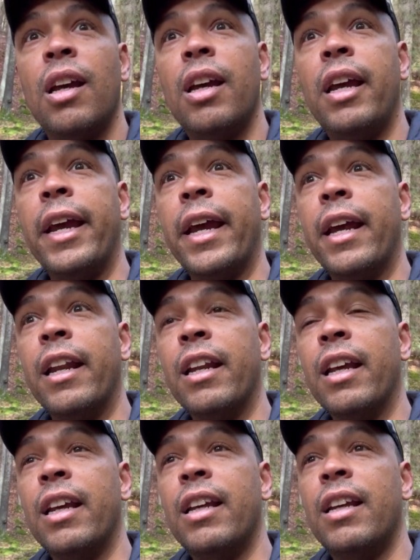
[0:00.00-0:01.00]
And
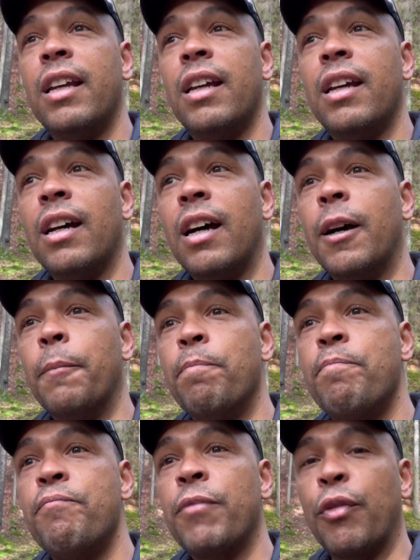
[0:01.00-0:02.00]
um,
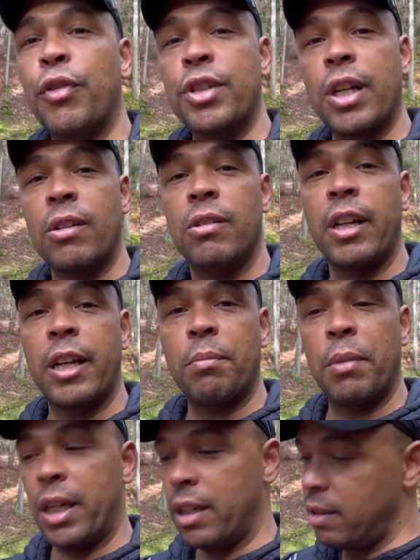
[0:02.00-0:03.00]
if you're single like
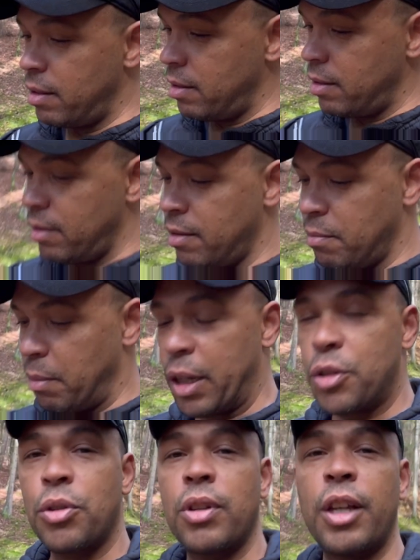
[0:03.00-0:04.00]
me, make
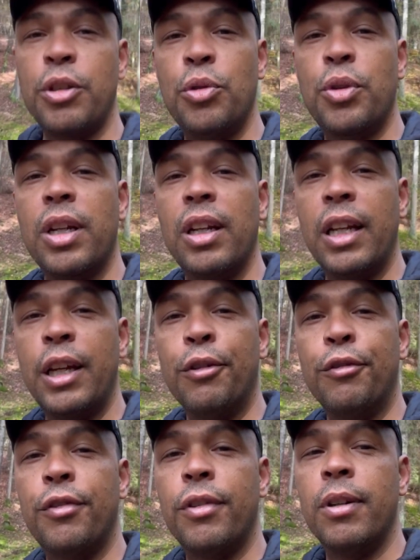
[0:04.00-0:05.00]
sure that you can
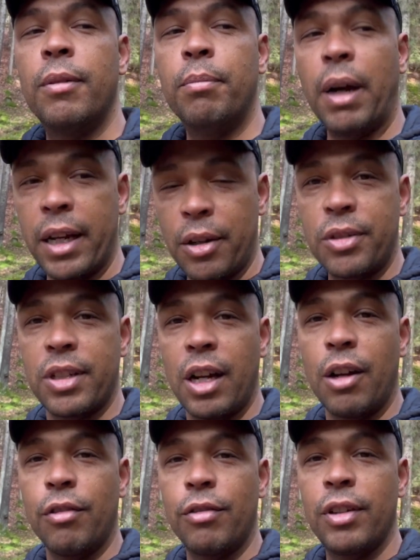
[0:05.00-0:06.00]
live by
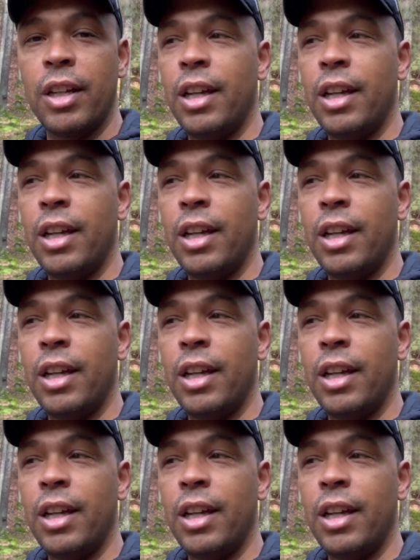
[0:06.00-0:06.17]
yourself.